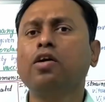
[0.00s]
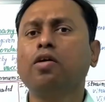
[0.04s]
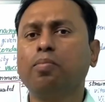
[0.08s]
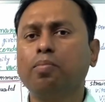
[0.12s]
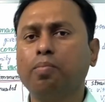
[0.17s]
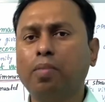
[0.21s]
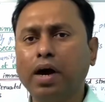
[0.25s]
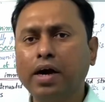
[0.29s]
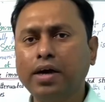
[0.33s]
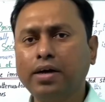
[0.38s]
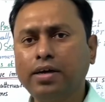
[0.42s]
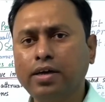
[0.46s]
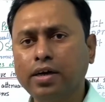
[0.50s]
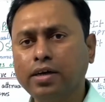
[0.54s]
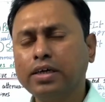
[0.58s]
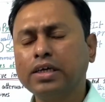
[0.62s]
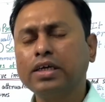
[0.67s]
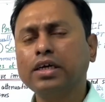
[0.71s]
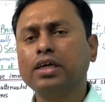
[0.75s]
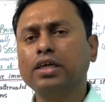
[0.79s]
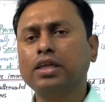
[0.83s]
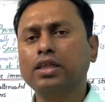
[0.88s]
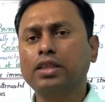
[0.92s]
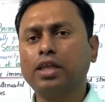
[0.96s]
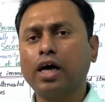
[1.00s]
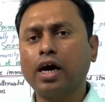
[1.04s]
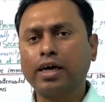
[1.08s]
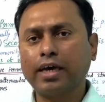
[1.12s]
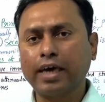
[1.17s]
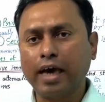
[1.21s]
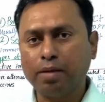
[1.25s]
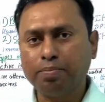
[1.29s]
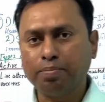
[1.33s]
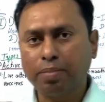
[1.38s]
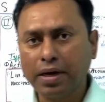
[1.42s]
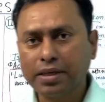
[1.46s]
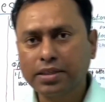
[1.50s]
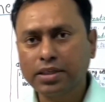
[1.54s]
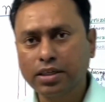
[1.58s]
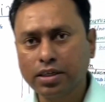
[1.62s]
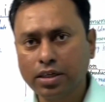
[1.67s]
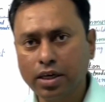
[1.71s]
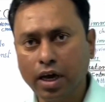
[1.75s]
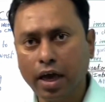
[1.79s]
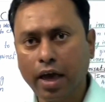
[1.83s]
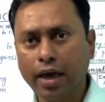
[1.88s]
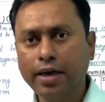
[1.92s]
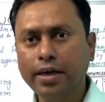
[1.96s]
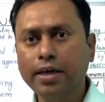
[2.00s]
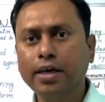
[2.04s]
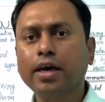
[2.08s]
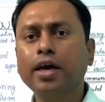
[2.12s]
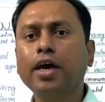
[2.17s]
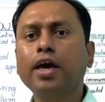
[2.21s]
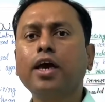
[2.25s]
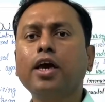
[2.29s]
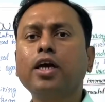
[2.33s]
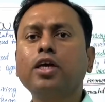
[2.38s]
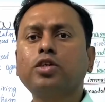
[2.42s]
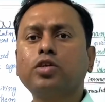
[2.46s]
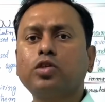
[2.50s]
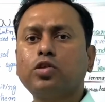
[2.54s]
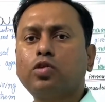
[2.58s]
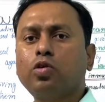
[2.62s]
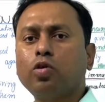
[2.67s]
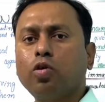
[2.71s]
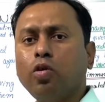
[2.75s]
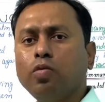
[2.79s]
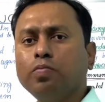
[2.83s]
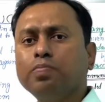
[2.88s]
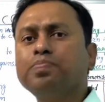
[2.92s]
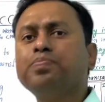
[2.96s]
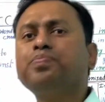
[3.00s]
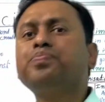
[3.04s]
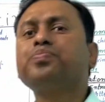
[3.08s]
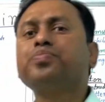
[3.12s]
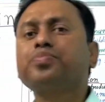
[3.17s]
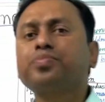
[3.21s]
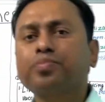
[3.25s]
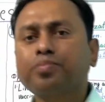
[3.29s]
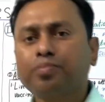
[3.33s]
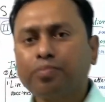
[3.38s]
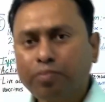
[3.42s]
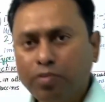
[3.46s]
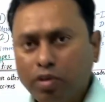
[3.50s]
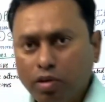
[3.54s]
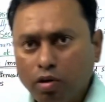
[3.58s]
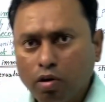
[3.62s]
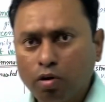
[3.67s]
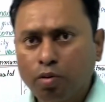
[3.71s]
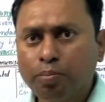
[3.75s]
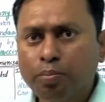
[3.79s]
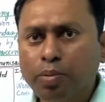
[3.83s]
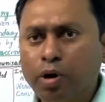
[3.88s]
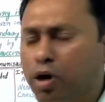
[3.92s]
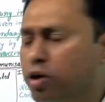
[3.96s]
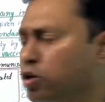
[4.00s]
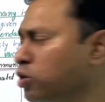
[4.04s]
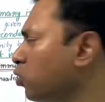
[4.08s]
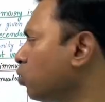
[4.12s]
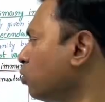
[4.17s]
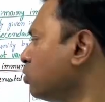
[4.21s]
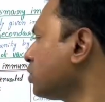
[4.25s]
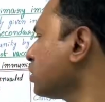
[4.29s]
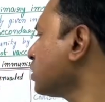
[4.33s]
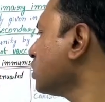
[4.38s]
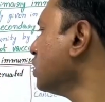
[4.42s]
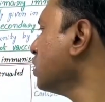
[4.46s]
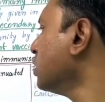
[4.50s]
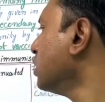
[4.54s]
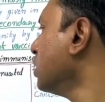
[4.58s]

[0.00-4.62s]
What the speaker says: but the capacity is to produce